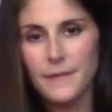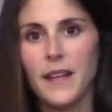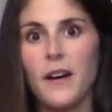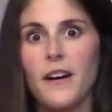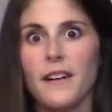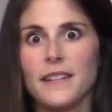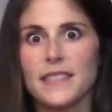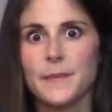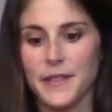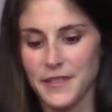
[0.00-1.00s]
Oh,
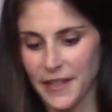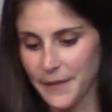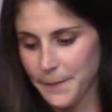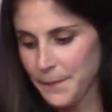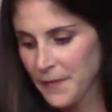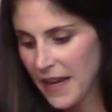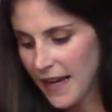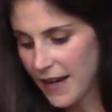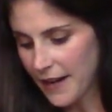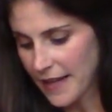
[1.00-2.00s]
it smells so good.
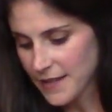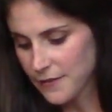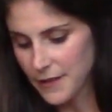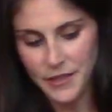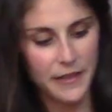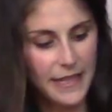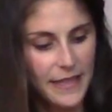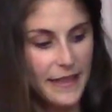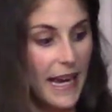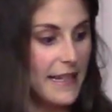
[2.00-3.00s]
Okay, so once you get
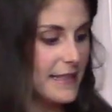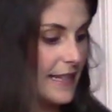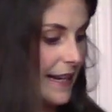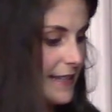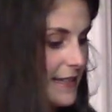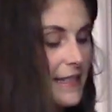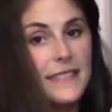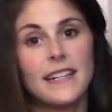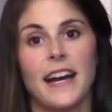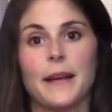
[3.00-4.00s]
to that stage, it is
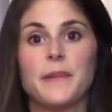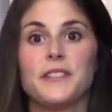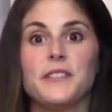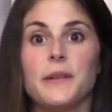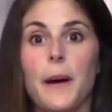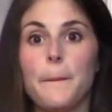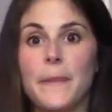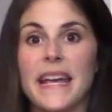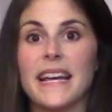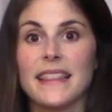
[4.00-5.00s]
time to
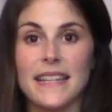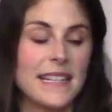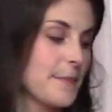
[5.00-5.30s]
make these